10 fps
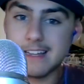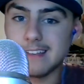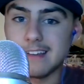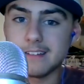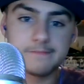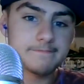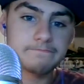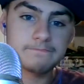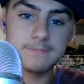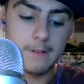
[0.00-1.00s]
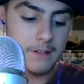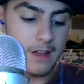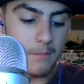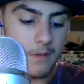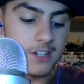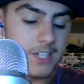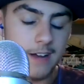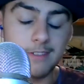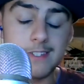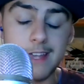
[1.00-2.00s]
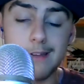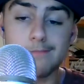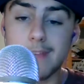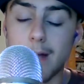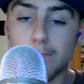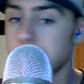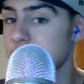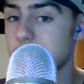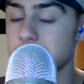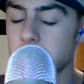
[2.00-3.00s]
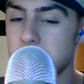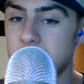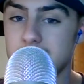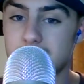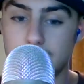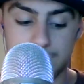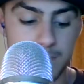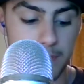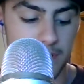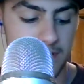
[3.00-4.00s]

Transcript: yeah, not much I have to say. I'm just putting